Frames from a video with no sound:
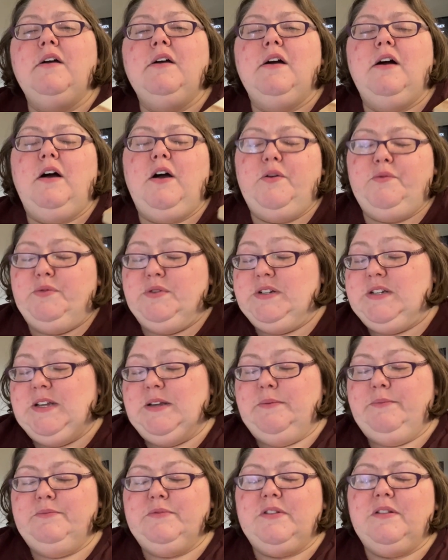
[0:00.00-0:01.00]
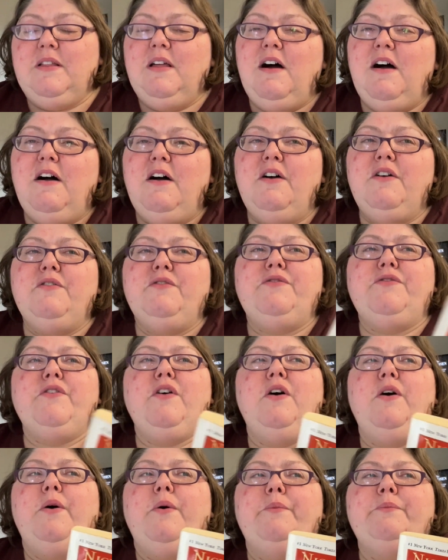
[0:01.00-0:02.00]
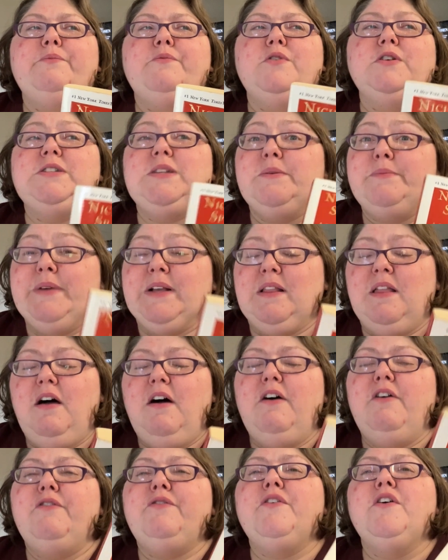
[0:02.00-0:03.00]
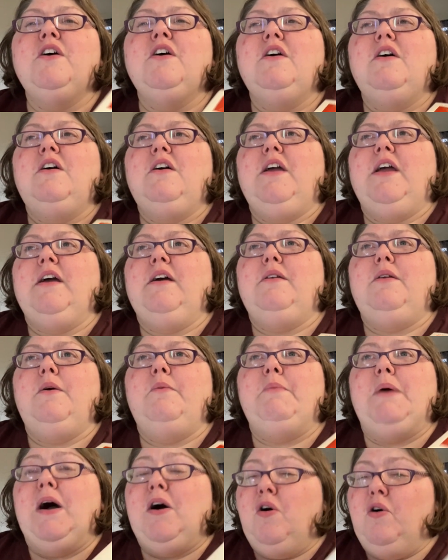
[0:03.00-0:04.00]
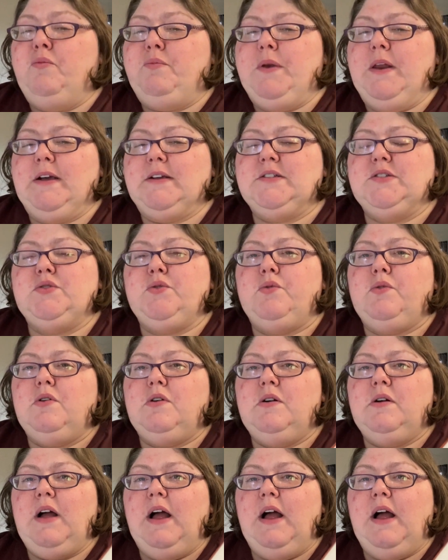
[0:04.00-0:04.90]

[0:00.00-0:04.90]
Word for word: Uh, Redeemed Love, um, Redeeming Love, and My Hope Next Door.